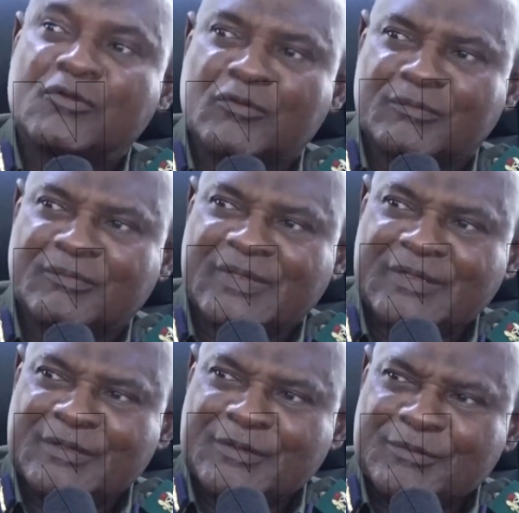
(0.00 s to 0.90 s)
known
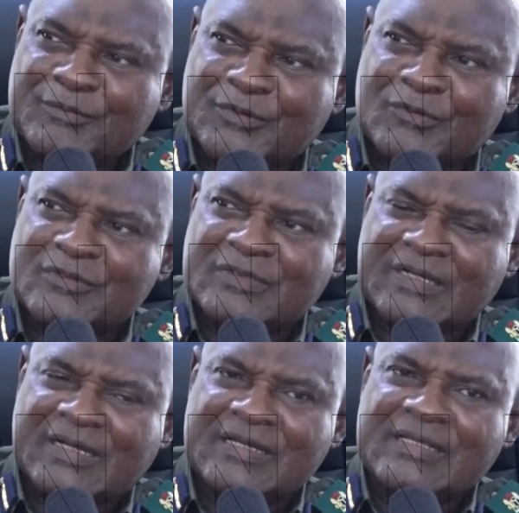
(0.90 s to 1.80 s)
because
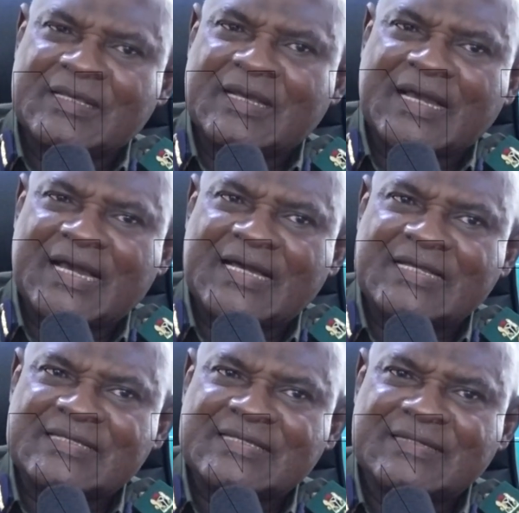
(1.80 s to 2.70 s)
Yankari had